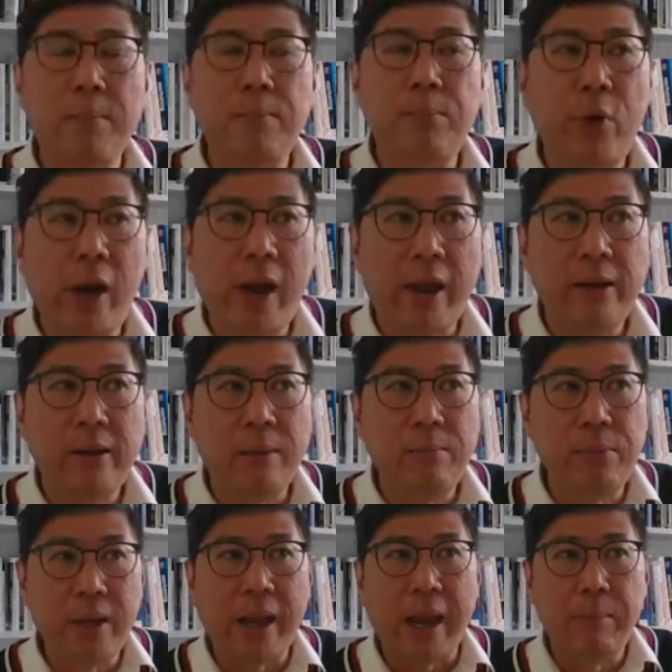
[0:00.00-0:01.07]
with the brand
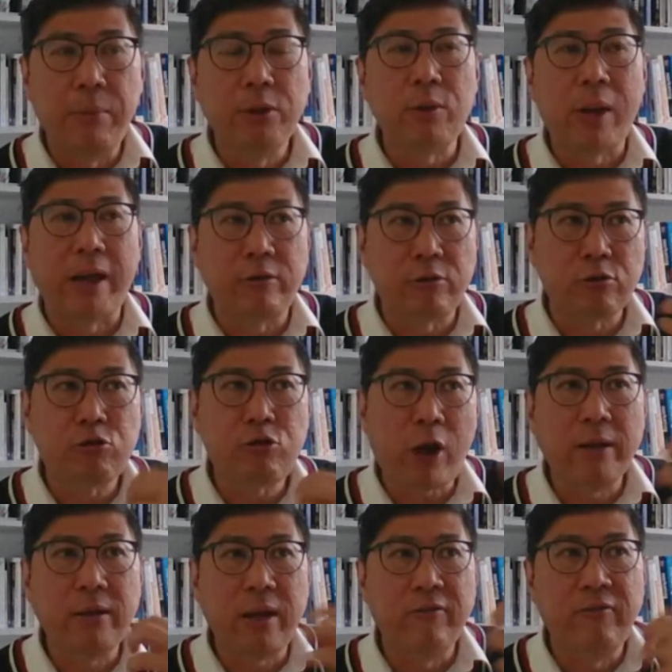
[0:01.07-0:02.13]
and being able to
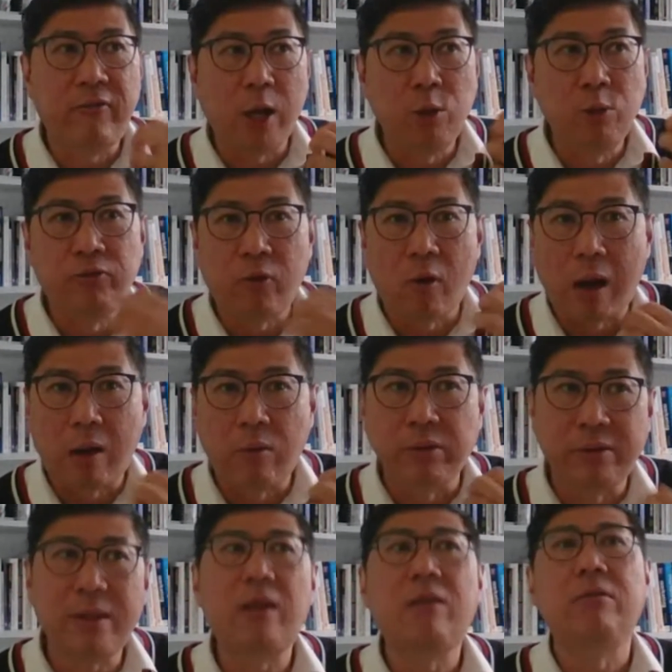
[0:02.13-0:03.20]
extract that value for
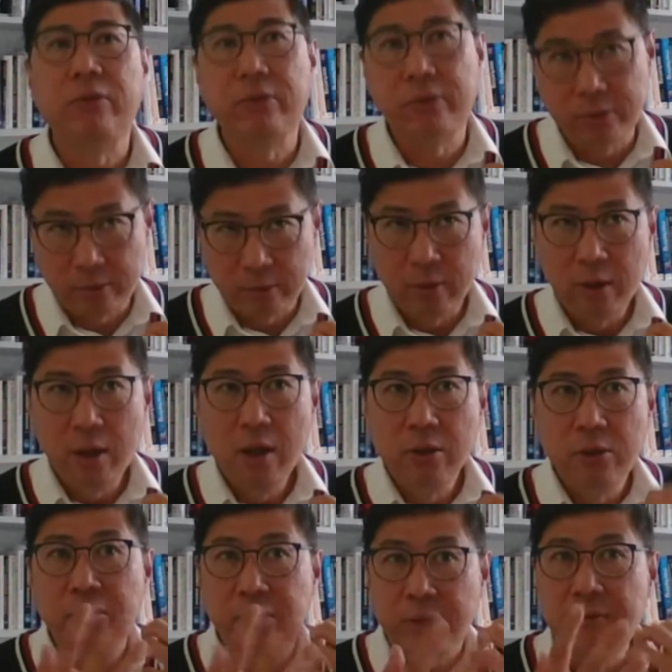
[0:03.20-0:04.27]
ourselves.
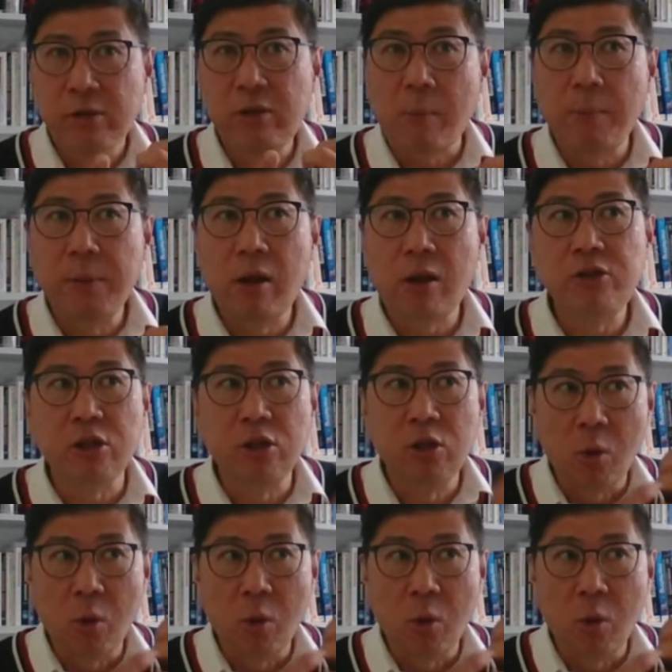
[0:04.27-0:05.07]
So service dominant